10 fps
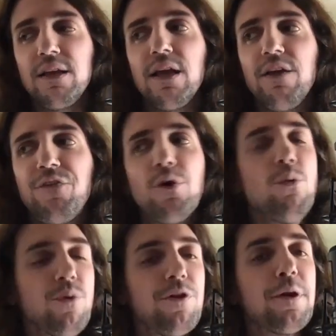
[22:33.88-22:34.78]
If you're
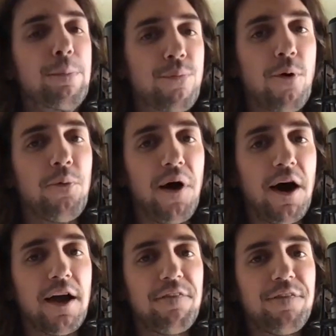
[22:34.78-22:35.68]
really
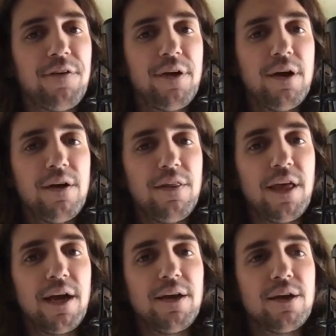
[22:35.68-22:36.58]
pro-life,
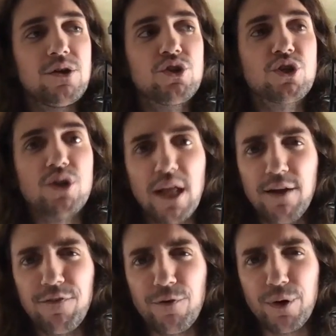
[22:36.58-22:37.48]
then
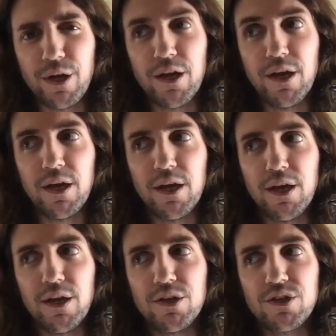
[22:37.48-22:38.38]
slavery
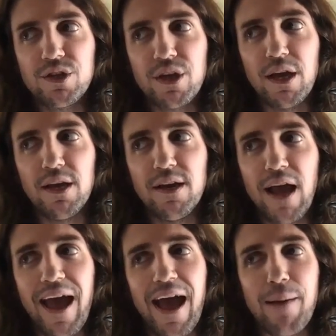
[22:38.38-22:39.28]
is an
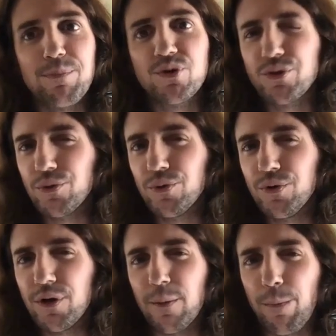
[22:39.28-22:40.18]

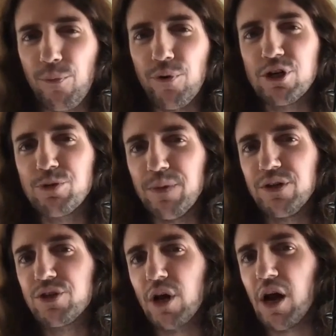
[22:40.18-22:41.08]
absolute
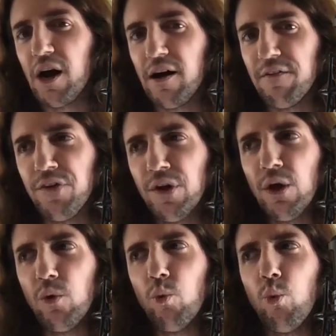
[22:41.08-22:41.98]
abridgment of
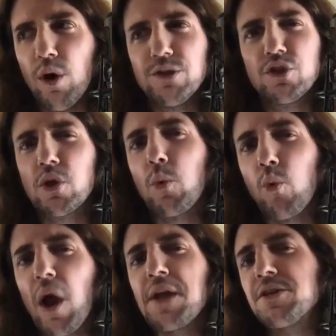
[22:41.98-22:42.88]
one's
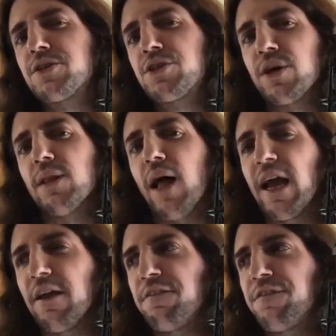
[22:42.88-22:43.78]
right to
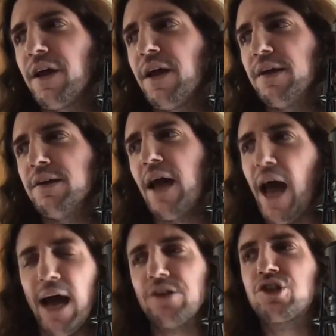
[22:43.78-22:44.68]
life. And
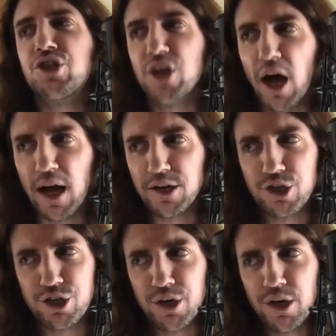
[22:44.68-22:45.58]
as
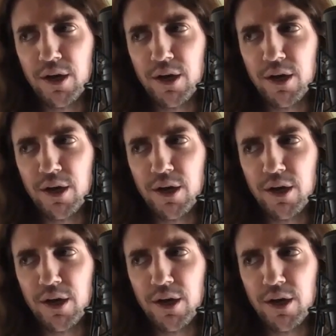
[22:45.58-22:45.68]
such,